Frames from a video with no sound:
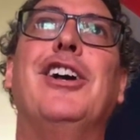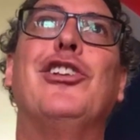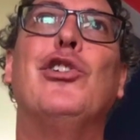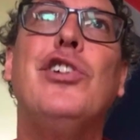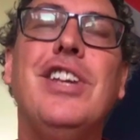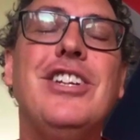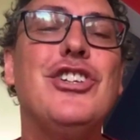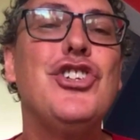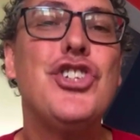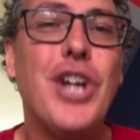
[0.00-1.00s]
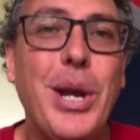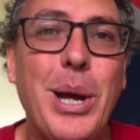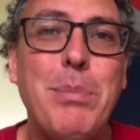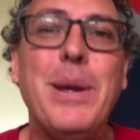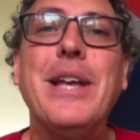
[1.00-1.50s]
Learning to shut
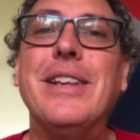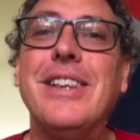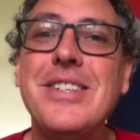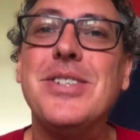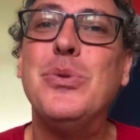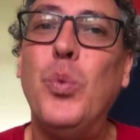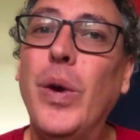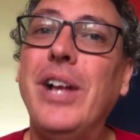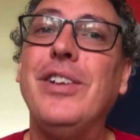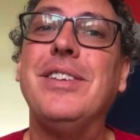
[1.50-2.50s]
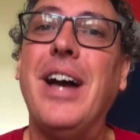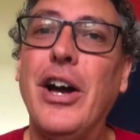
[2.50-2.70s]
up and listen well to